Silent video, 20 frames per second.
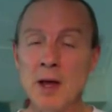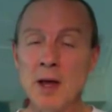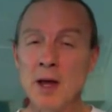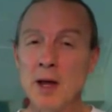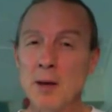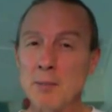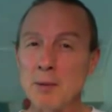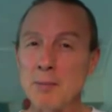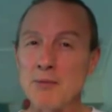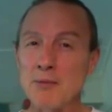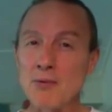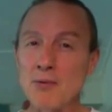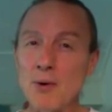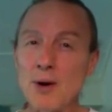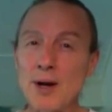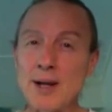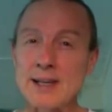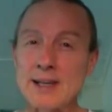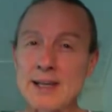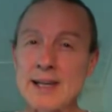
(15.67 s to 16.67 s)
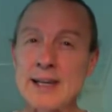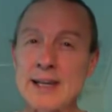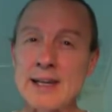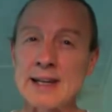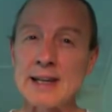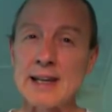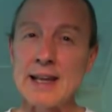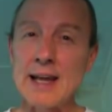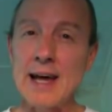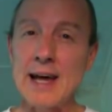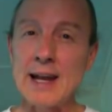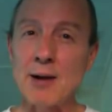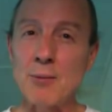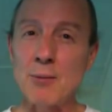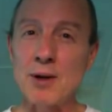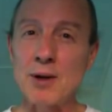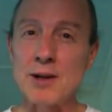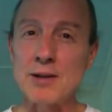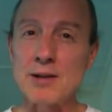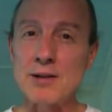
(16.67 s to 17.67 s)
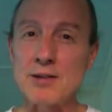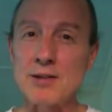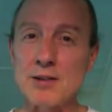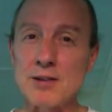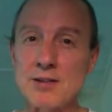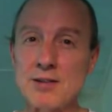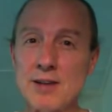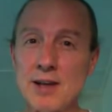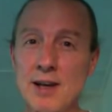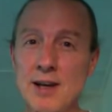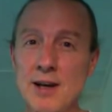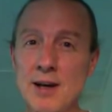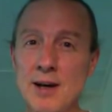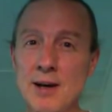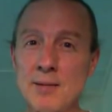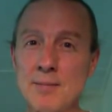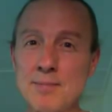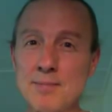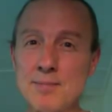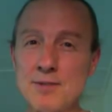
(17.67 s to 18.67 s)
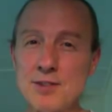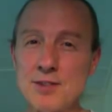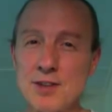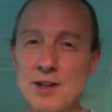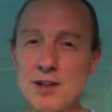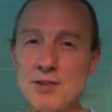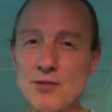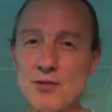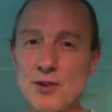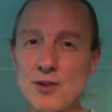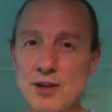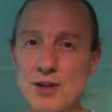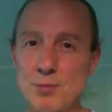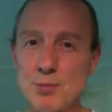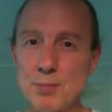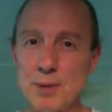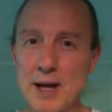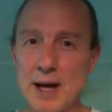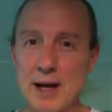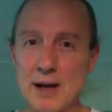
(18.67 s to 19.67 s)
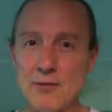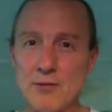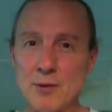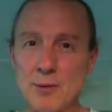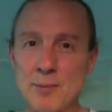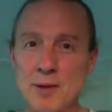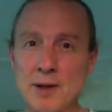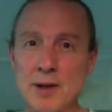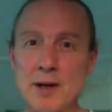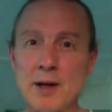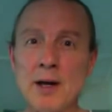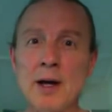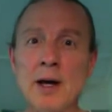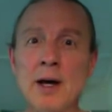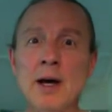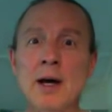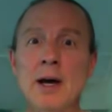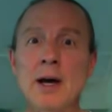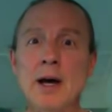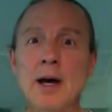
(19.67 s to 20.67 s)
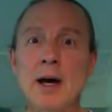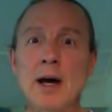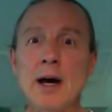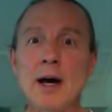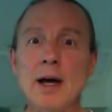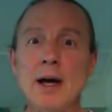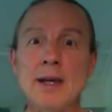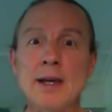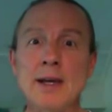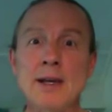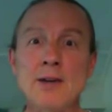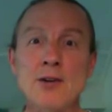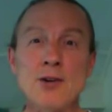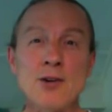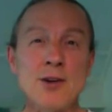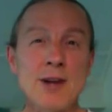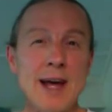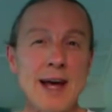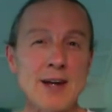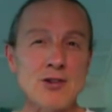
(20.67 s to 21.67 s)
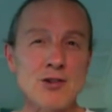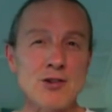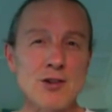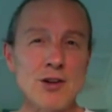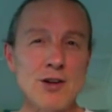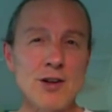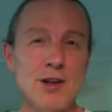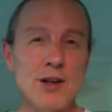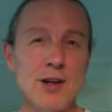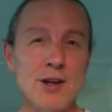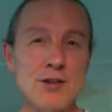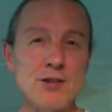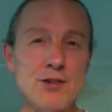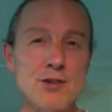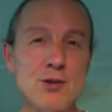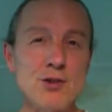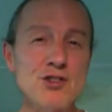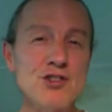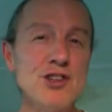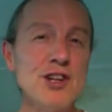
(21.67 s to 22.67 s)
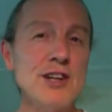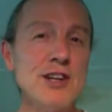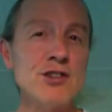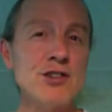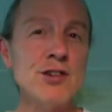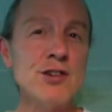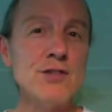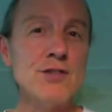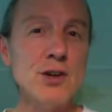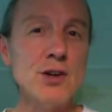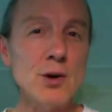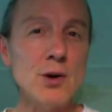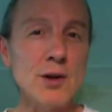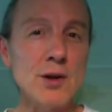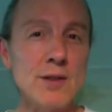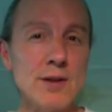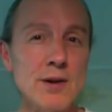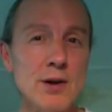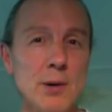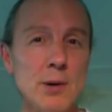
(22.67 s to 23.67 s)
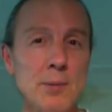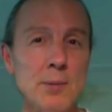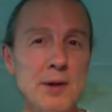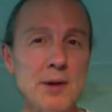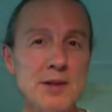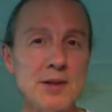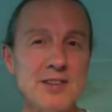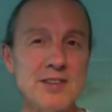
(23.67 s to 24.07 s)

But before I get into that, I wanted to just say I'm just fresh back from the International Association of Yoga Therapists